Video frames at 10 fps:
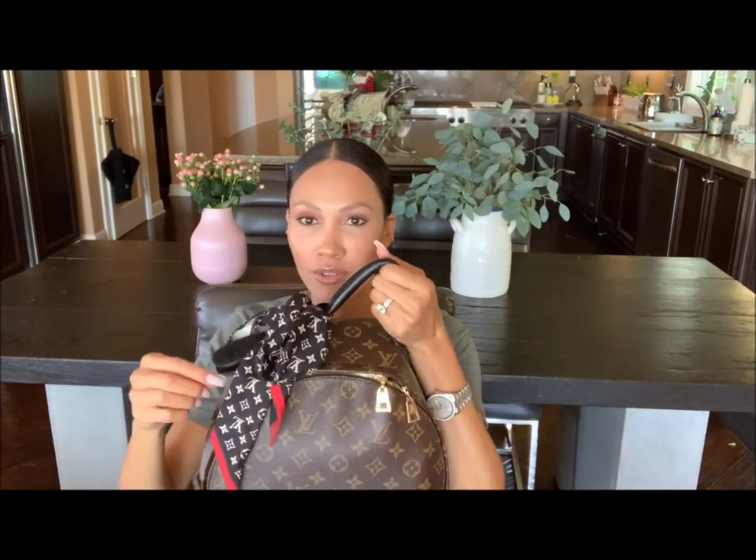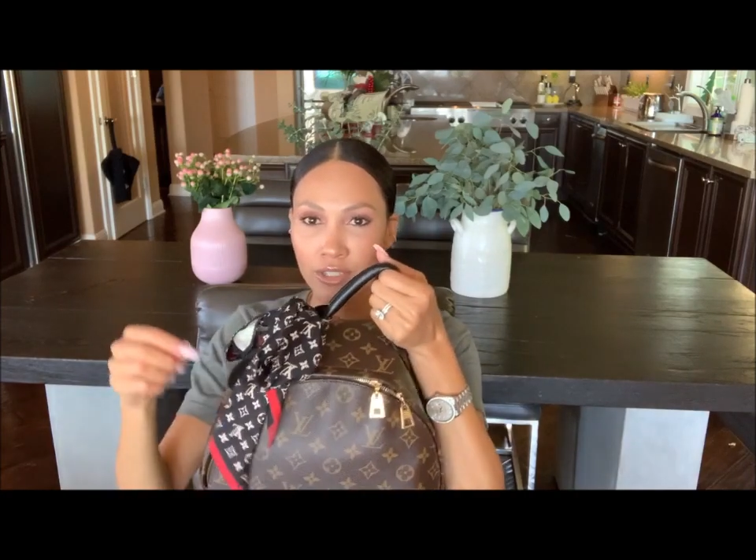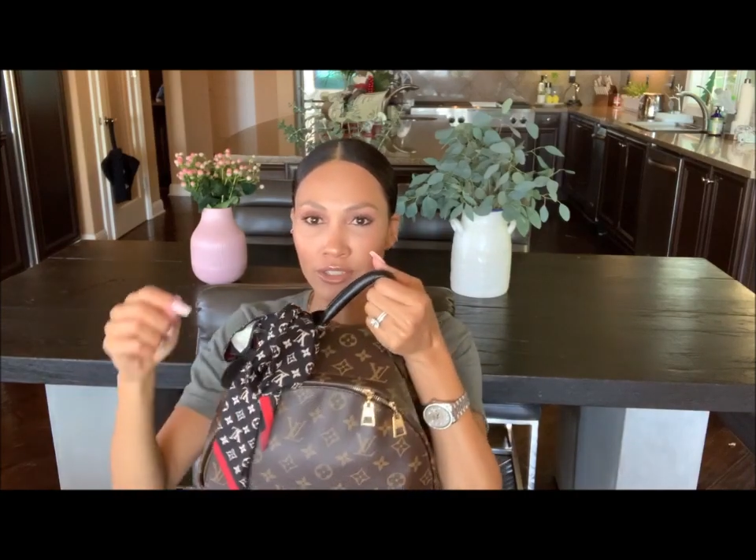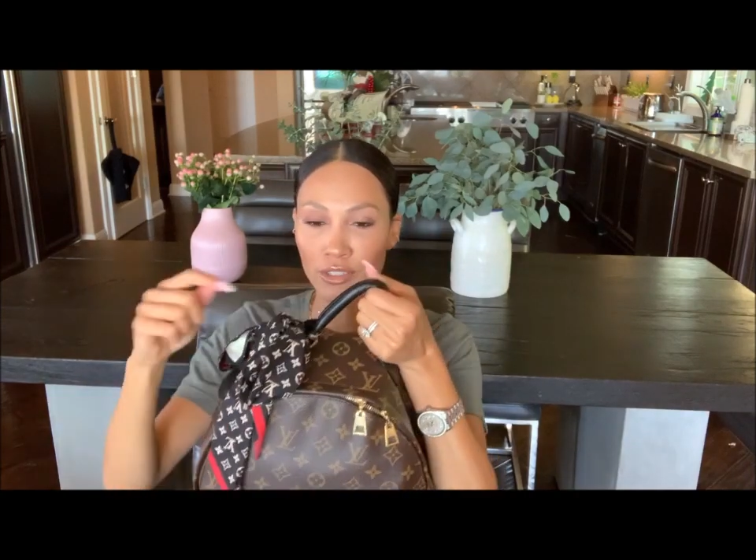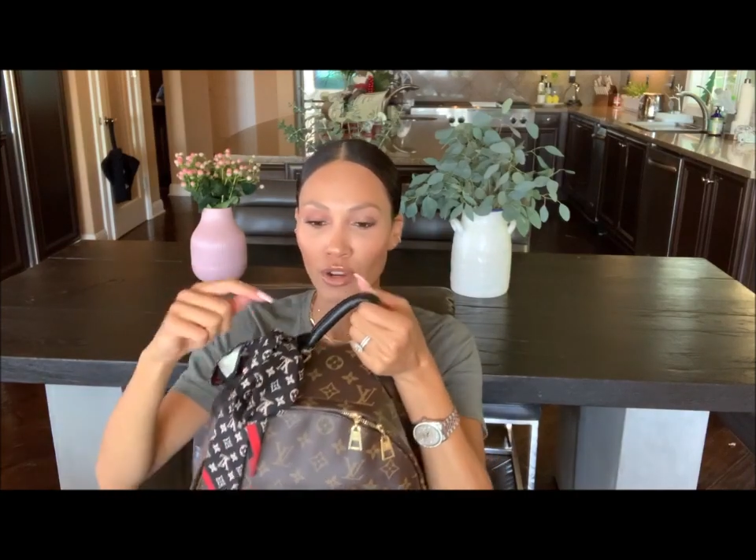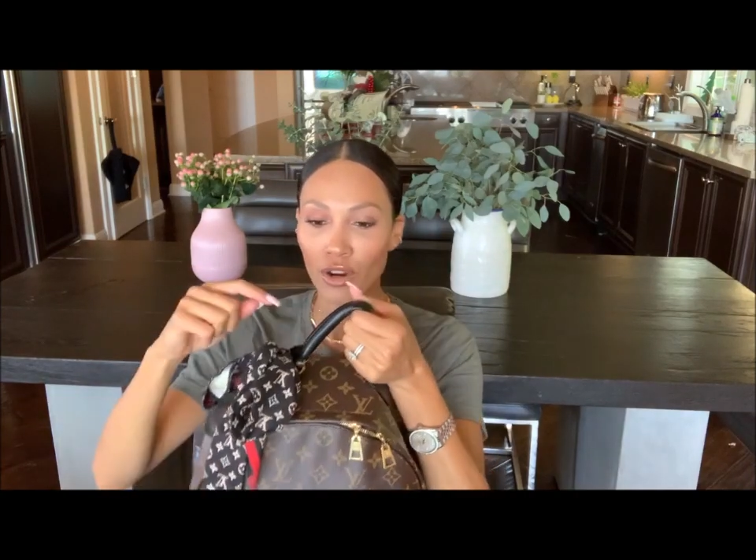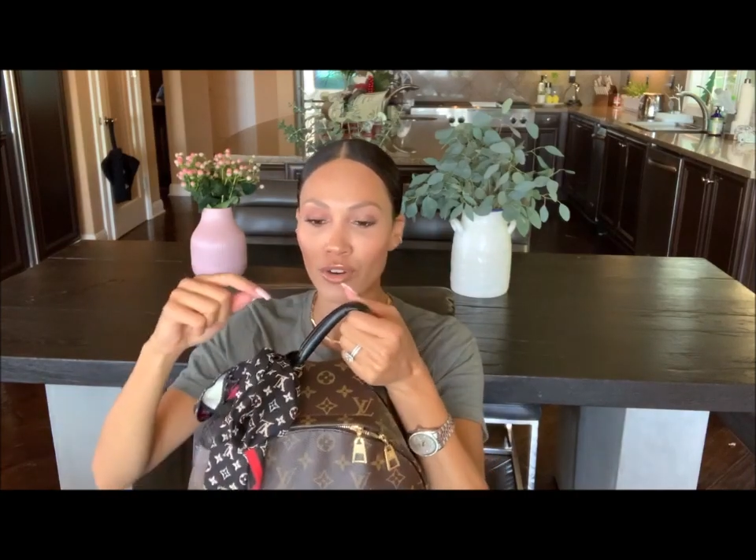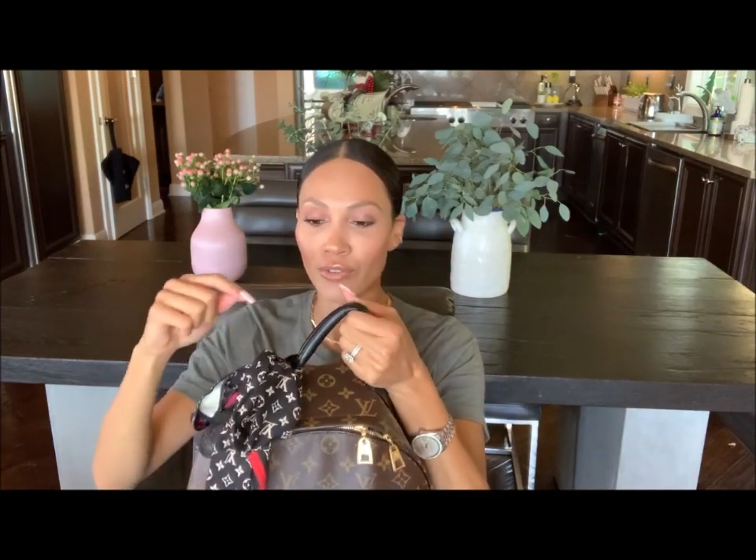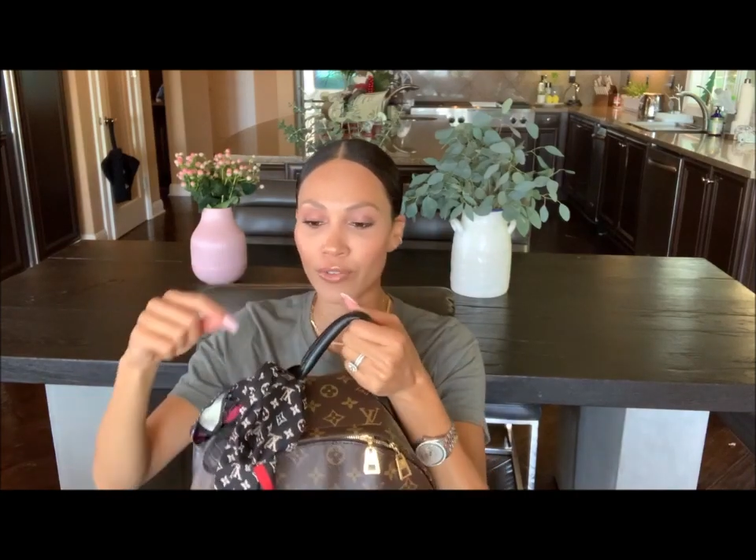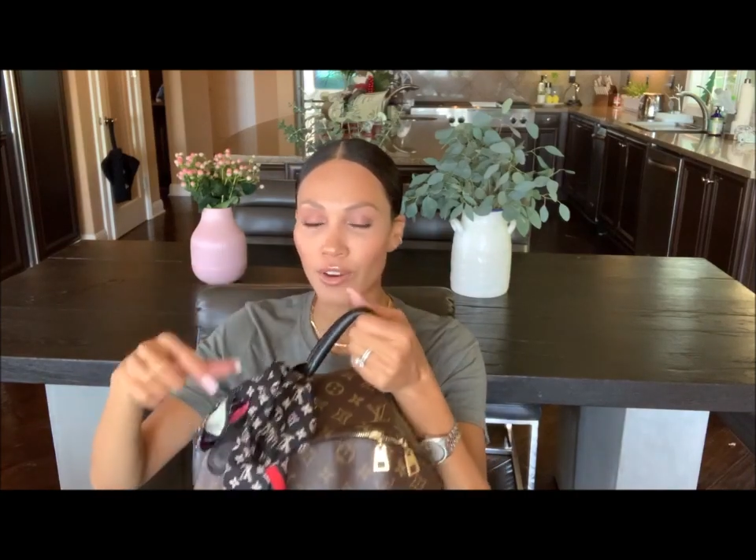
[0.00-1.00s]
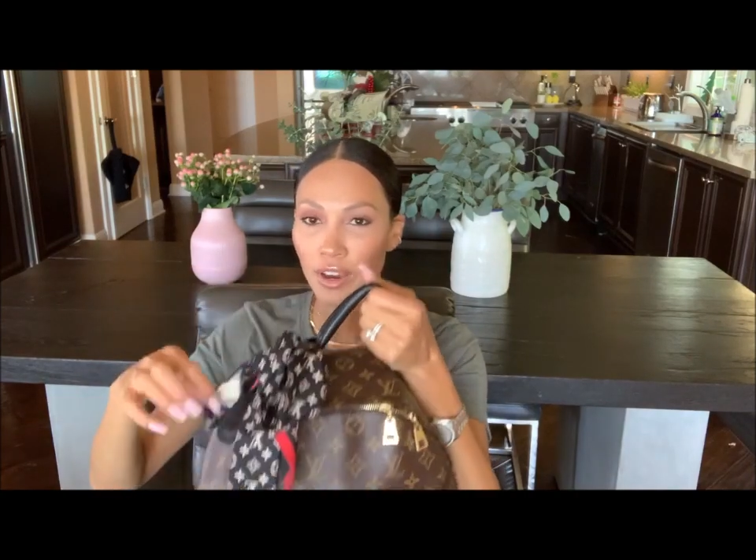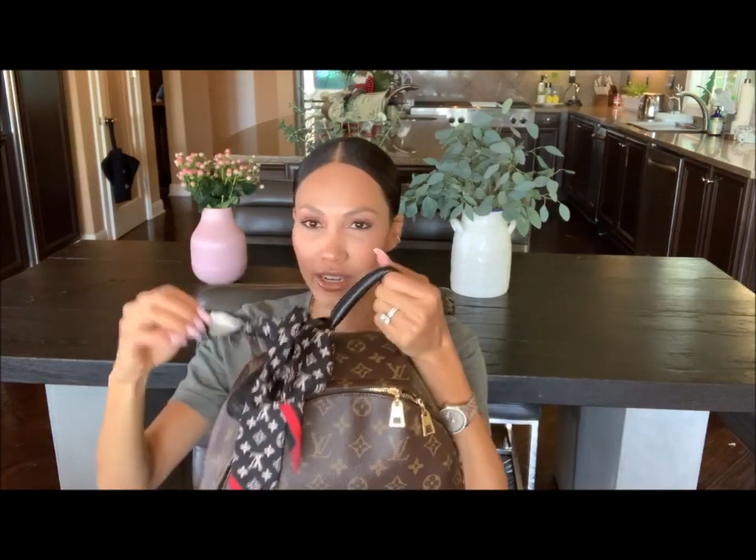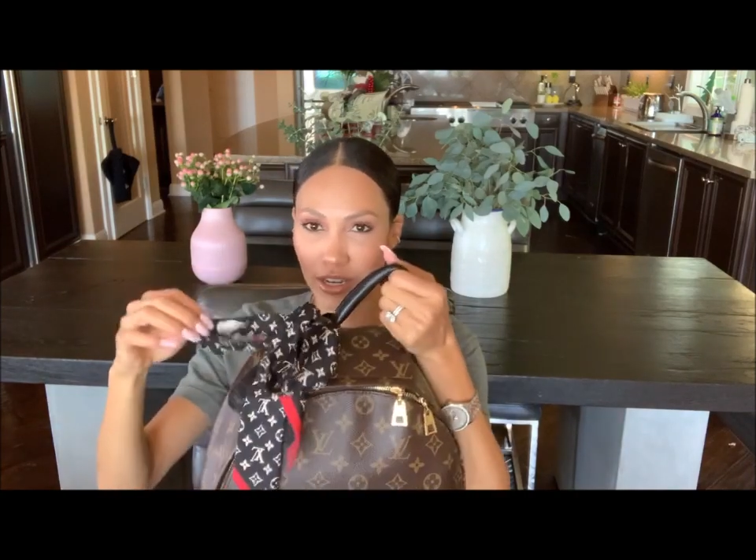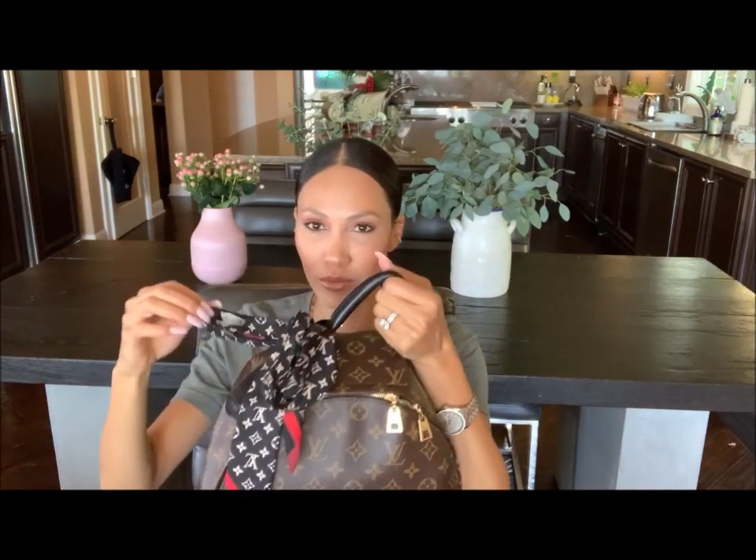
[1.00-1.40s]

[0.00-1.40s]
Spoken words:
a scarf on here,